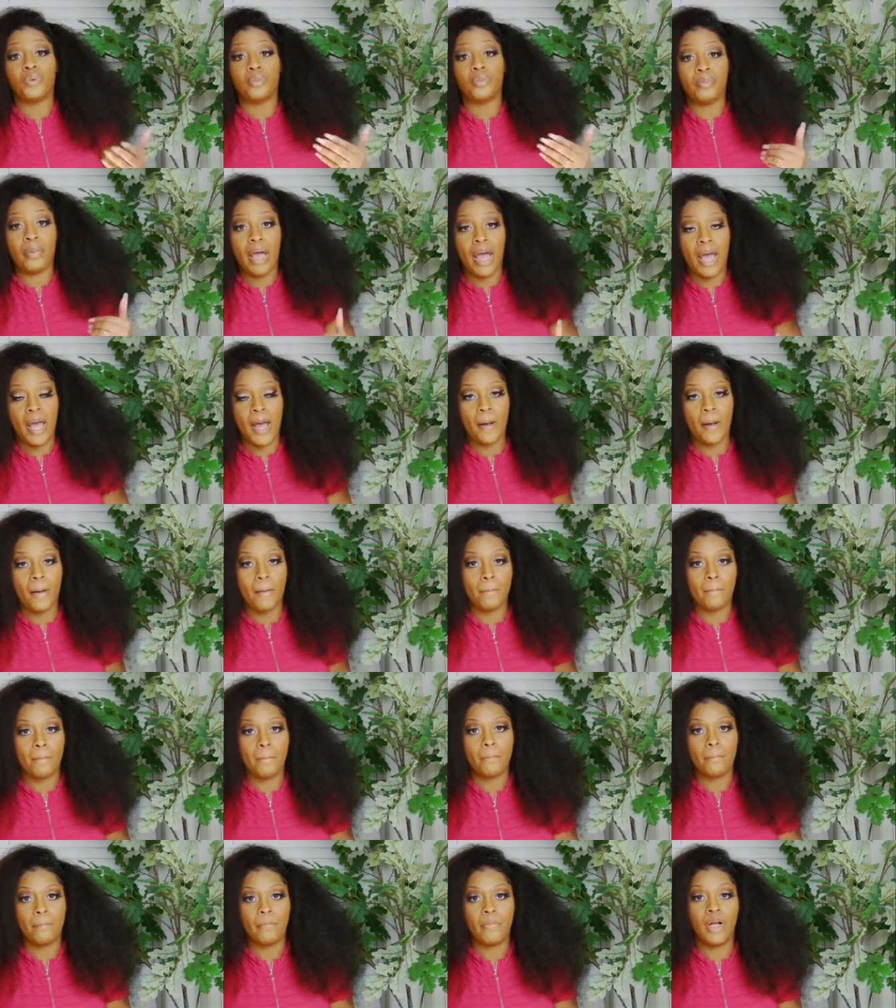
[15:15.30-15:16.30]
ma'am,
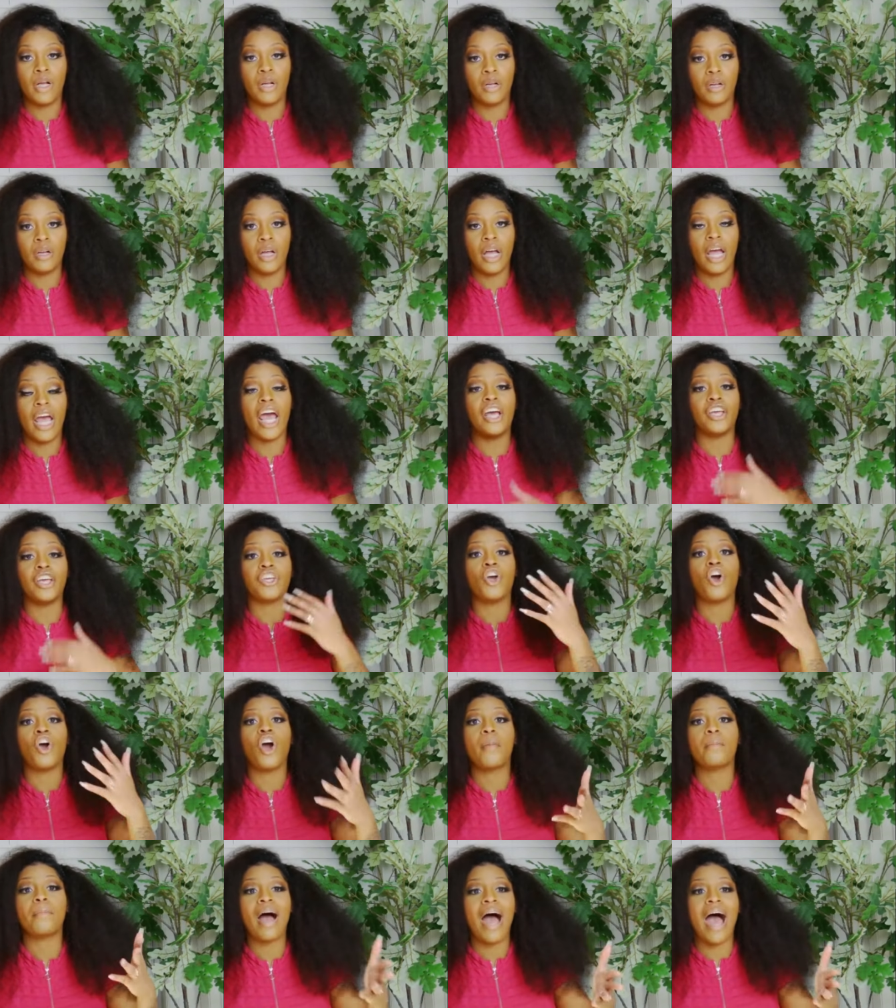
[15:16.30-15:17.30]
and
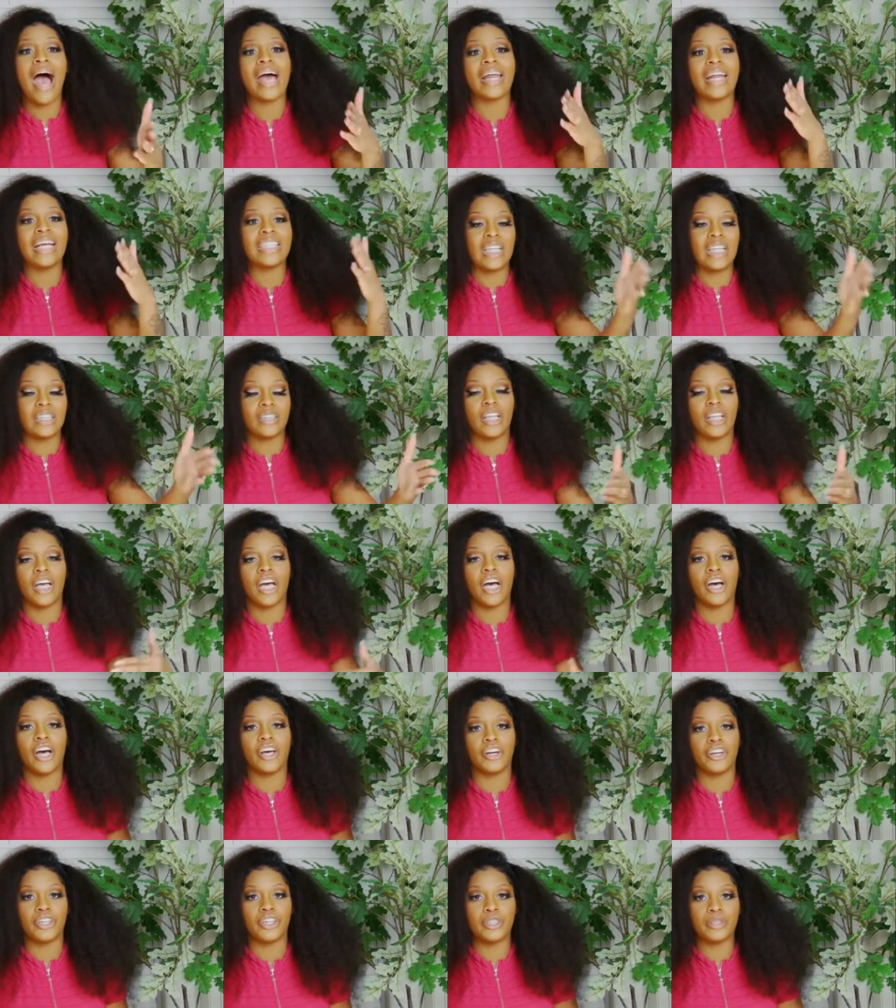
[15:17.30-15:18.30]
your mind is in the
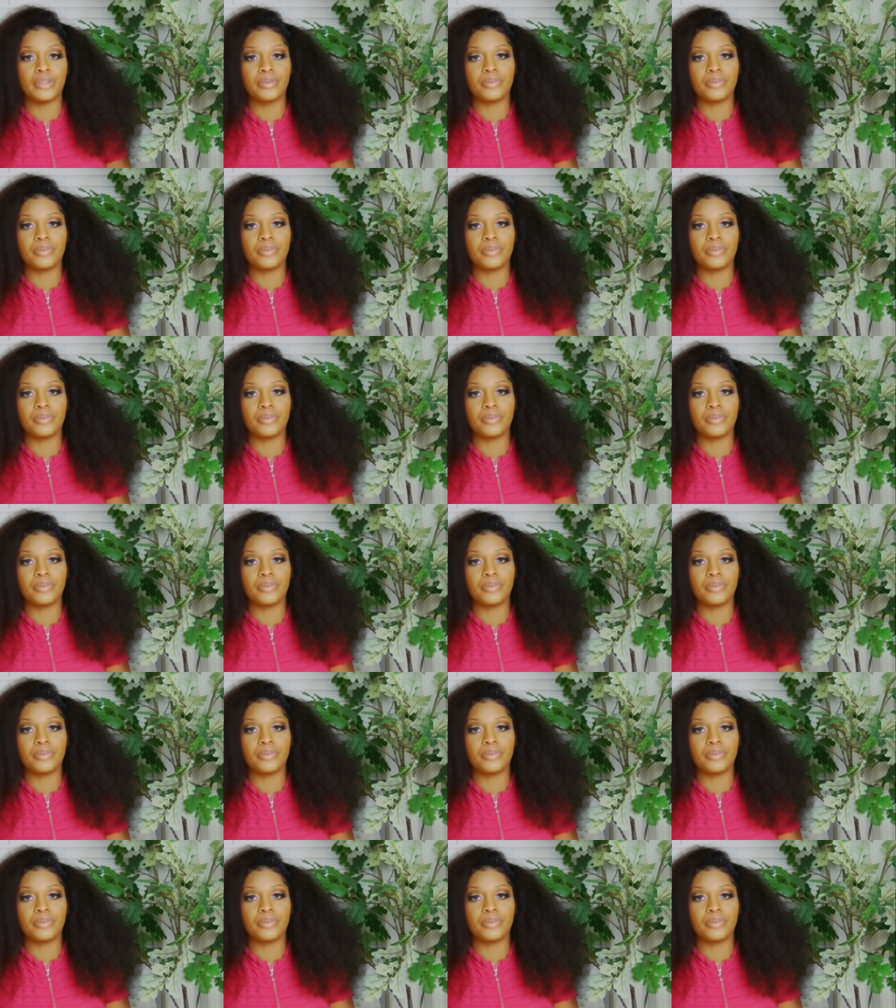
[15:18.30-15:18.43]
gutter.